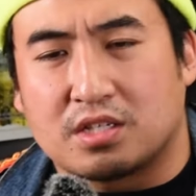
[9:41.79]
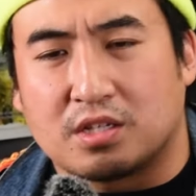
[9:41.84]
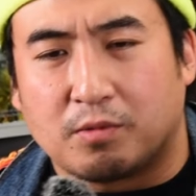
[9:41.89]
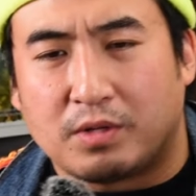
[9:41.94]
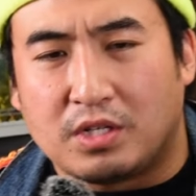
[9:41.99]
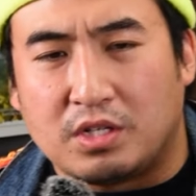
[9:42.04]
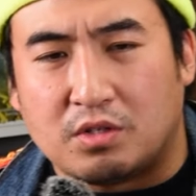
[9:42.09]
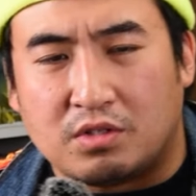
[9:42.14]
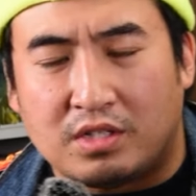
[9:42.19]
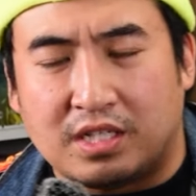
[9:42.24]
So
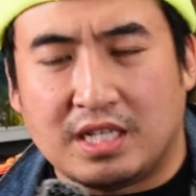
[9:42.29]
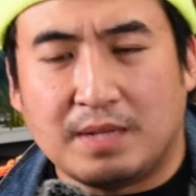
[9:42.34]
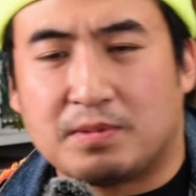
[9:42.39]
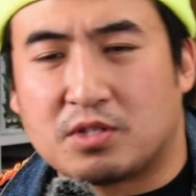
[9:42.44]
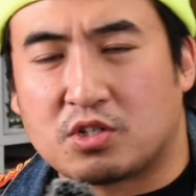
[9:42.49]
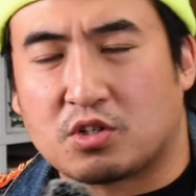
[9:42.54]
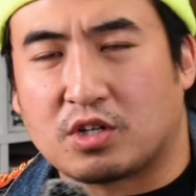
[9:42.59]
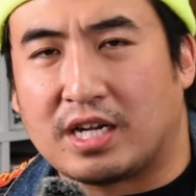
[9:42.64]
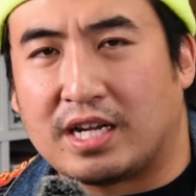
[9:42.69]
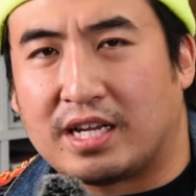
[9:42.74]
when you deep
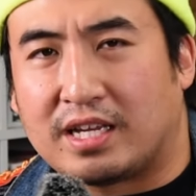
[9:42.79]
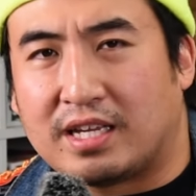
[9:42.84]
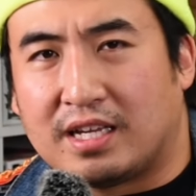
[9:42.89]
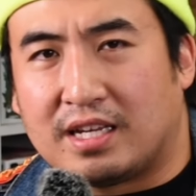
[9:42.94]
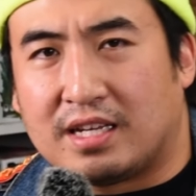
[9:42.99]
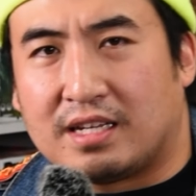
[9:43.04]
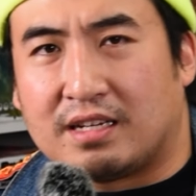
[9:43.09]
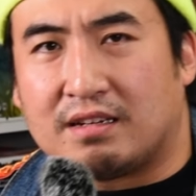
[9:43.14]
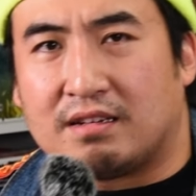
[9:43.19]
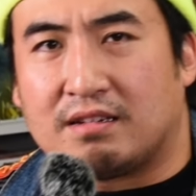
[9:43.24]
strike
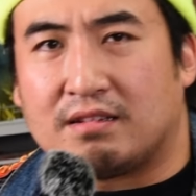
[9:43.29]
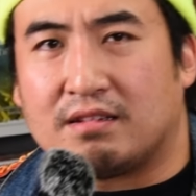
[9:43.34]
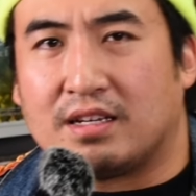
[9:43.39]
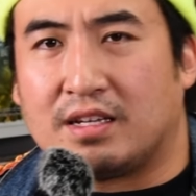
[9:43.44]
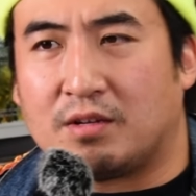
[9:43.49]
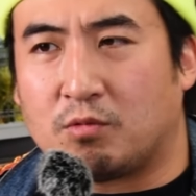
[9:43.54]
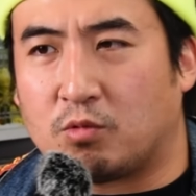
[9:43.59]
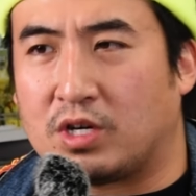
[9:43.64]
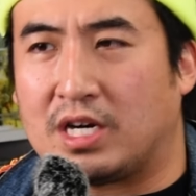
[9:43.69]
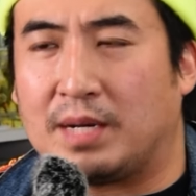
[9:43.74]
in
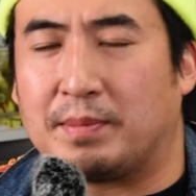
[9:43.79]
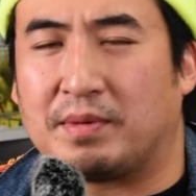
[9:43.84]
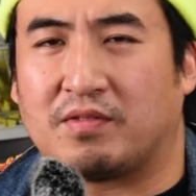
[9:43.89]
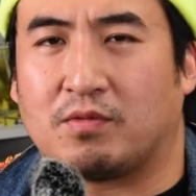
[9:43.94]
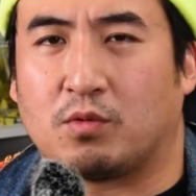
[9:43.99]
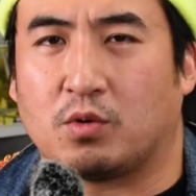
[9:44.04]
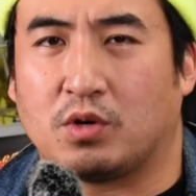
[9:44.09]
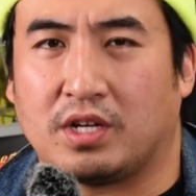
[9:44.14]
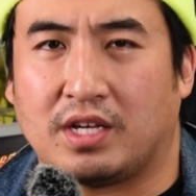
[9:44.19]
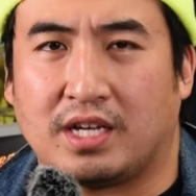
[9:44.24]
Warhammer
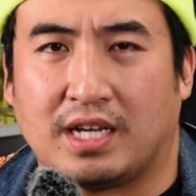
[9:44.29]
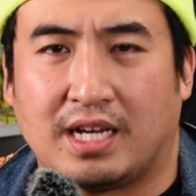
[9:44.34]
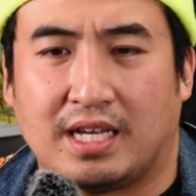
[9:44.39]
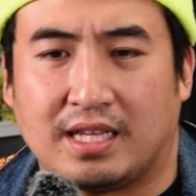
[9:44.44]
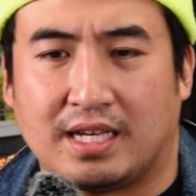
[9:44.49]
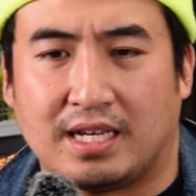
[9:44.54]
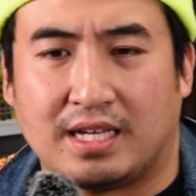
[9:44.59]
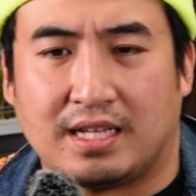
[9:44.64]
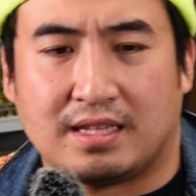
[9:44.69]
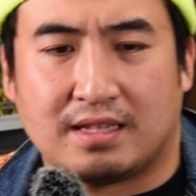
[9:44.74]

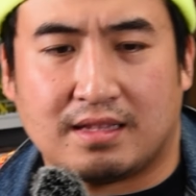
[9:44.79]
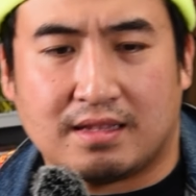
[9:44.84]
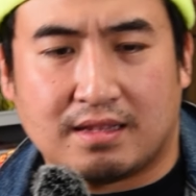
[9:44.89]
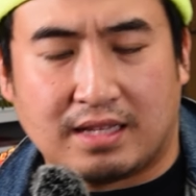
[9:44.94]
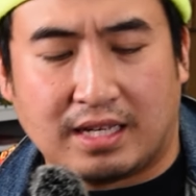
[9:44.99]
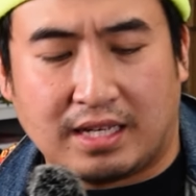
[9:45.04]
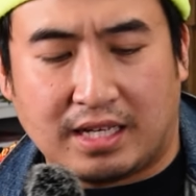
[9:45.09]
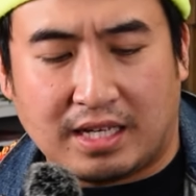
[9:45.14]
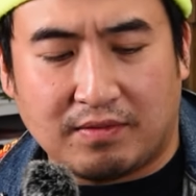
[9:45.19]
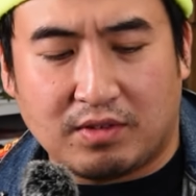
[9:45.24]
40K,
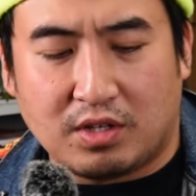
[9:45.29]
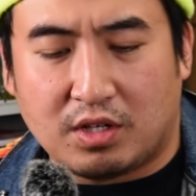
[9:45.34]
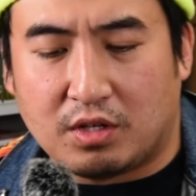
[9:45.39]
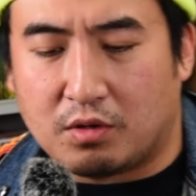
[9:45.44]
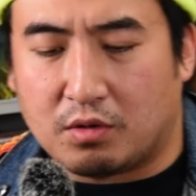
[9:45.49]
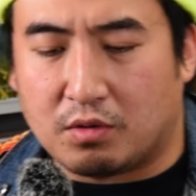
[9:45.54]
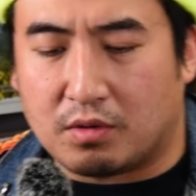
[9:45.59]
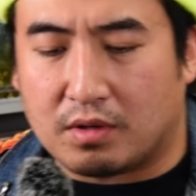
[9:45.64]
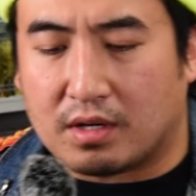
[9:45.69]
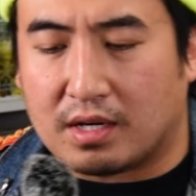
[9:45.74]
they give
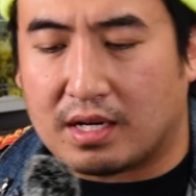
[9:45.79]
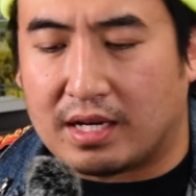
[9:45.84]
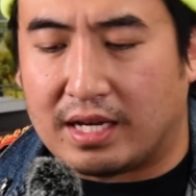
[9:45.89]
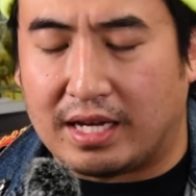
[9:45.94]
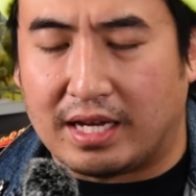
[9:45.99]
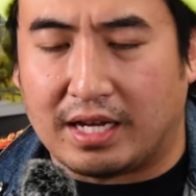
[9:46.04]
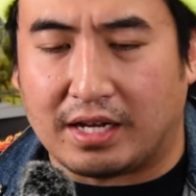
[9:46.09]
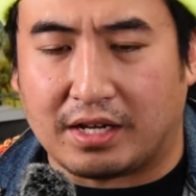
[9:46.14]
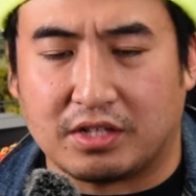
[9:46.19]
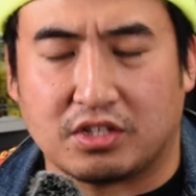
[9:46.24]
you
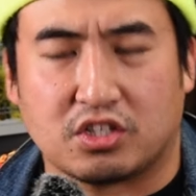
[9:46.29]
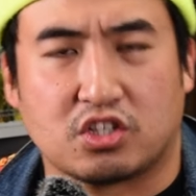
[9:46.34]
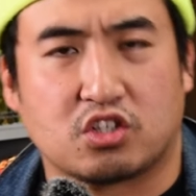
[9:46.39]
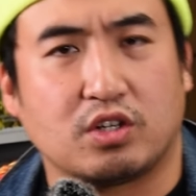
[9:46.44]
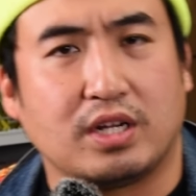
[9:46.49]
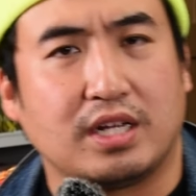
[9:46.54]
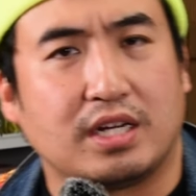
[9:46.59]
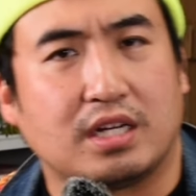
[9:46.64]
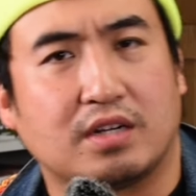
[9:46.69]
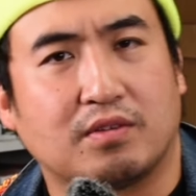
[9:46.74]
a
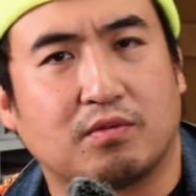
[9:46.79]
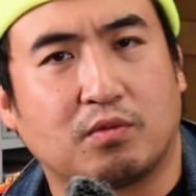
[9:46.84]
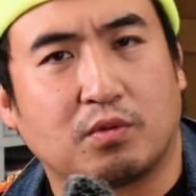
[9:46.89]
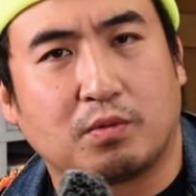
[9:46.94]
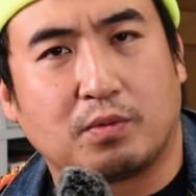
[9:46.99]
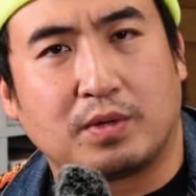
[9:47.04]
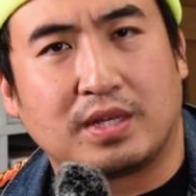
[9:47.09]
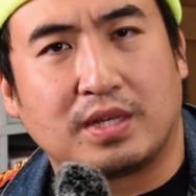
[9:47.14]
constraint of